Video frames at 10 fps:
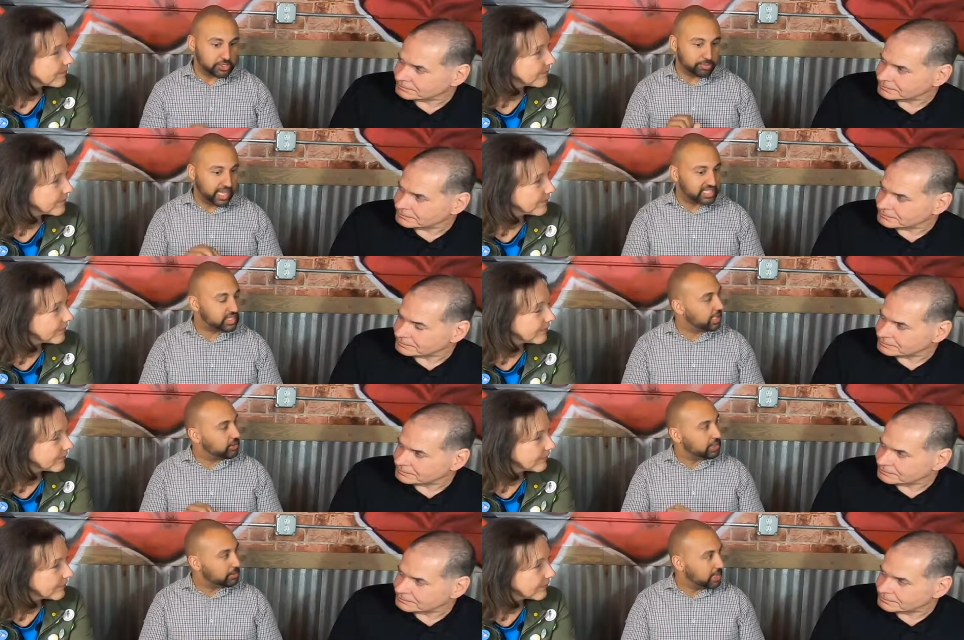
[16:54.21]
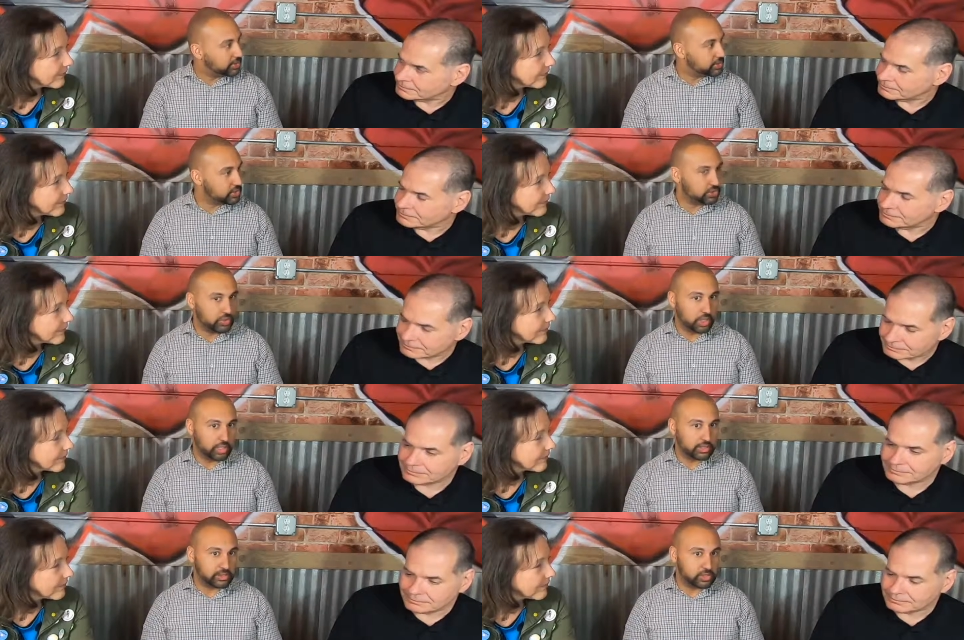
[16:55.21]
Speaker 1: blasting out emails to
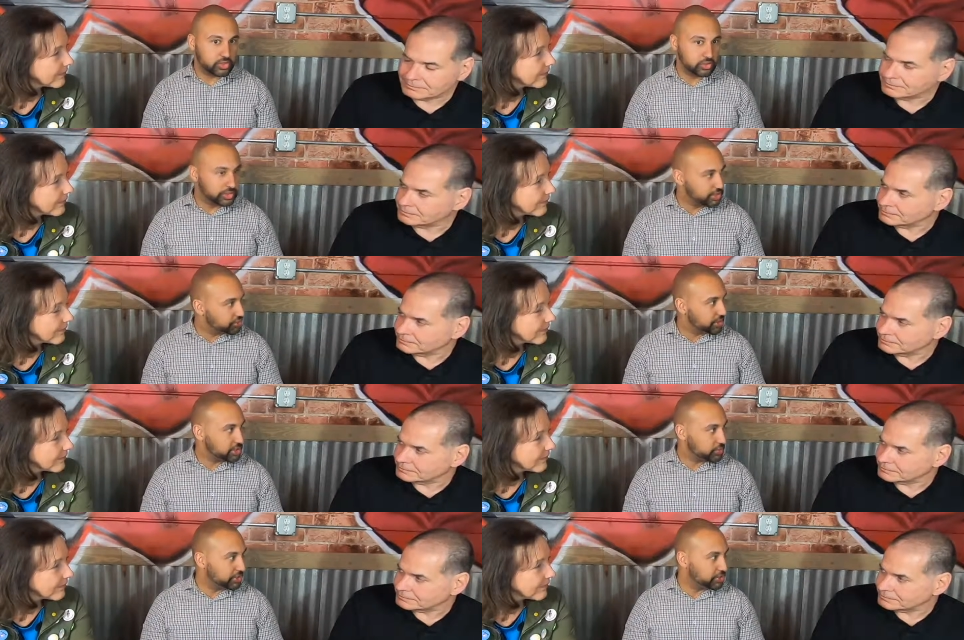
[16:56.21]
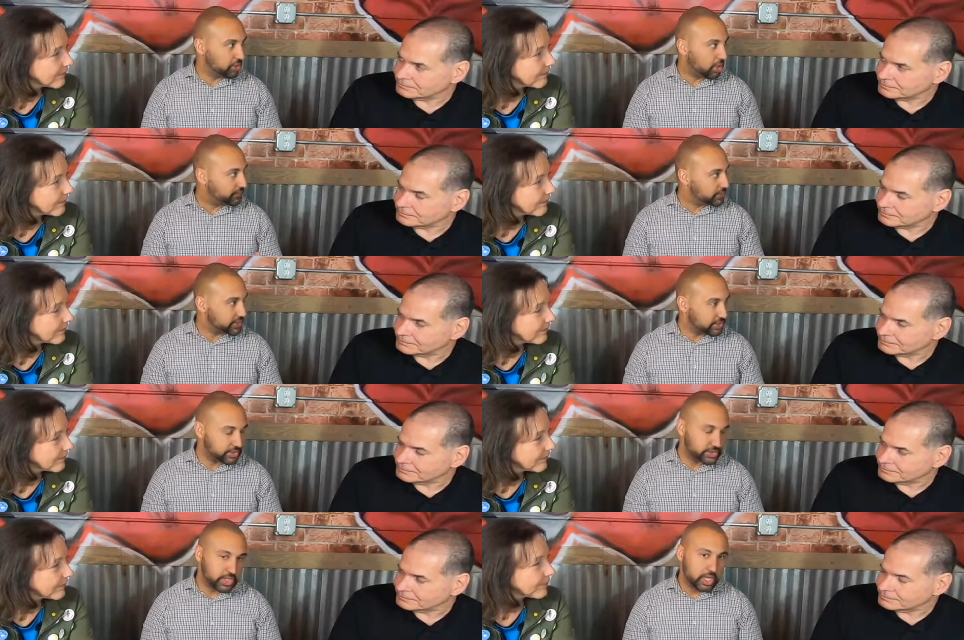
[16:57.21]
uh, school districts, regional
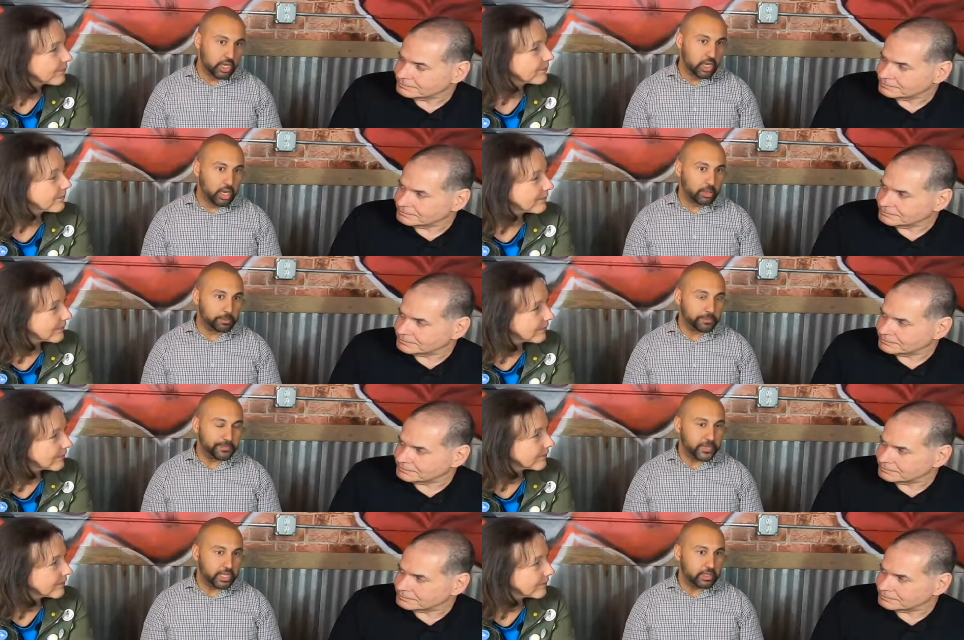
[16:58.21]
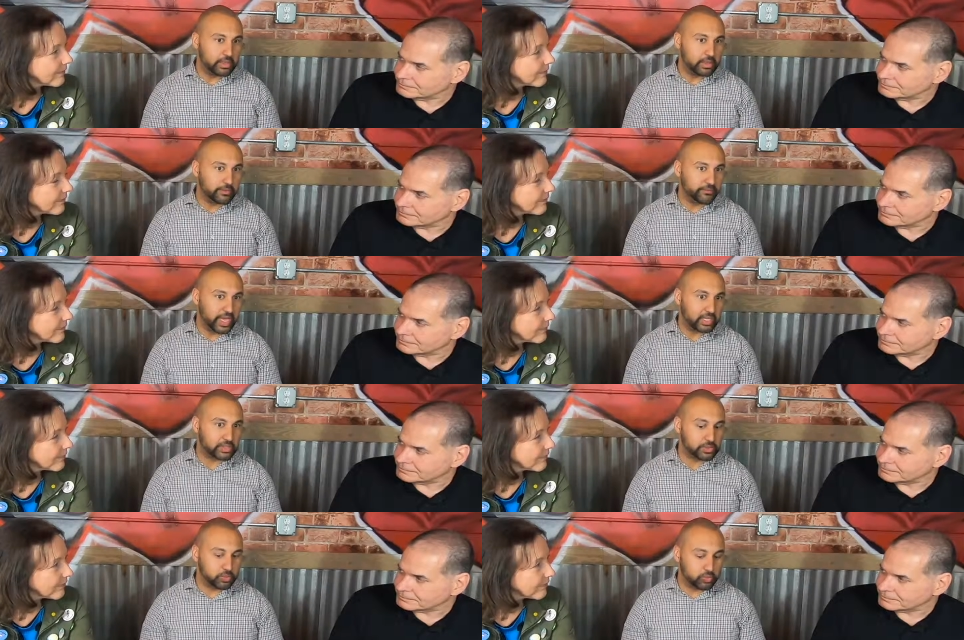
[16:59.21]
offices, um, fact,
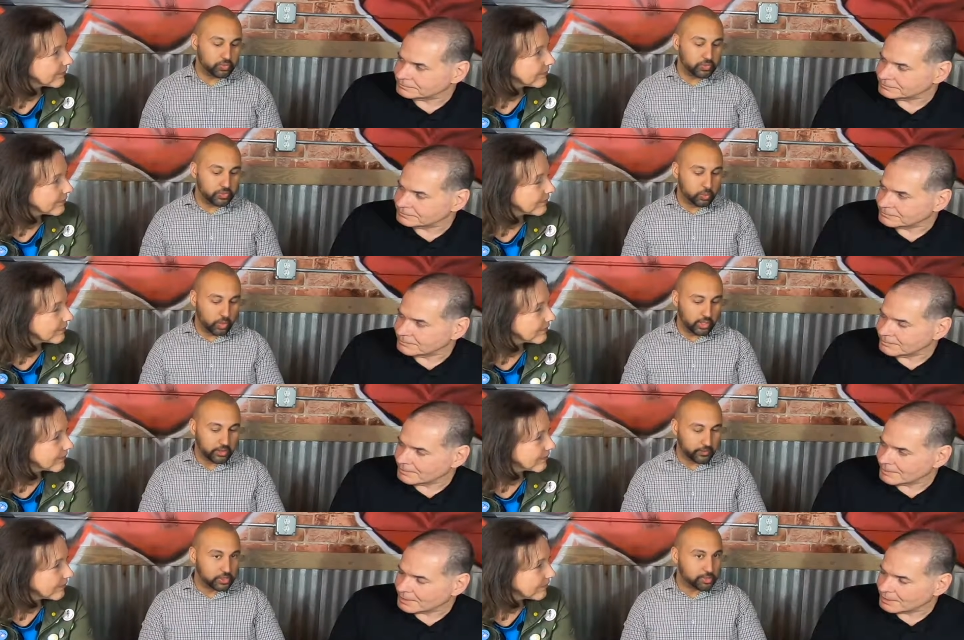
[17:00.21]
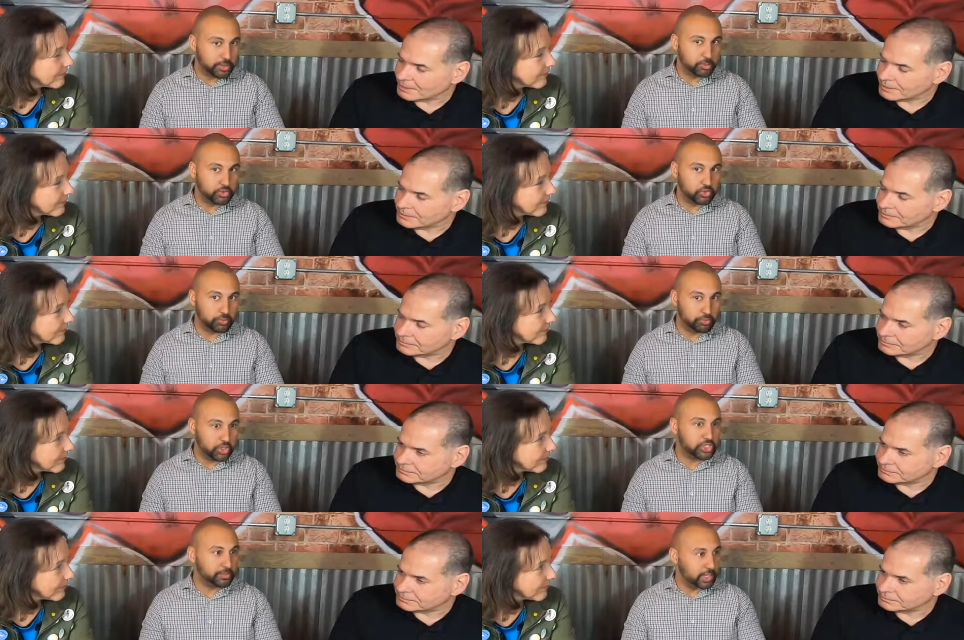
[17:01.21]
one of the first people who
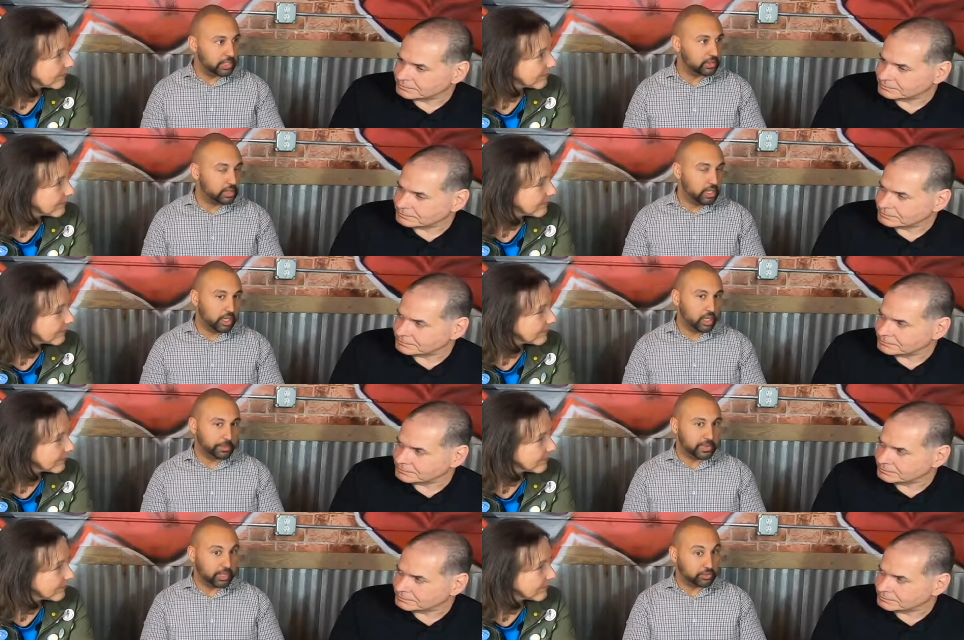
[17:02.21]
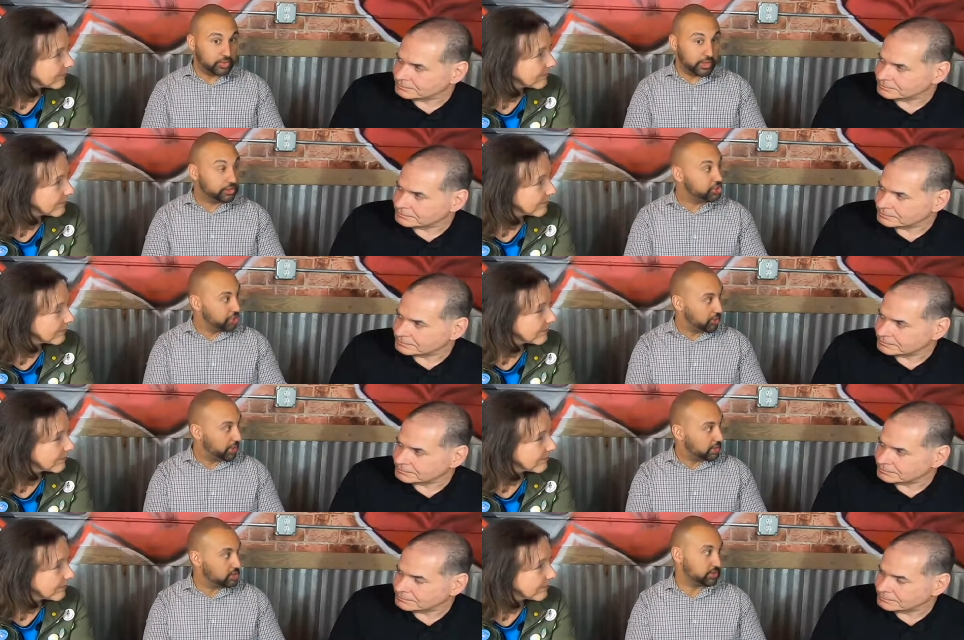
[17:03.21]
booked me, um, now they're sharing. So it's